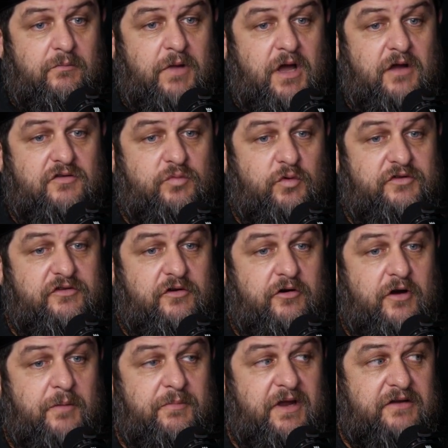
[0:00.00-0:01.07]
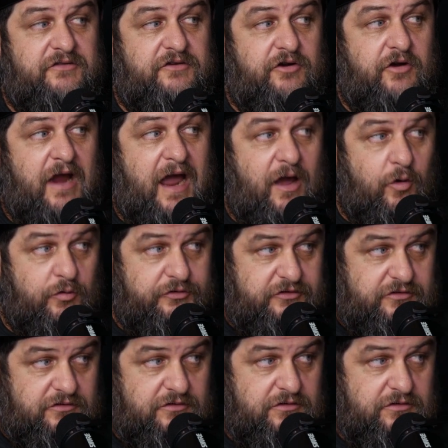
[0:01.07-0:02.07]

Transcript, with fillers: boxwoods that are up next to your house,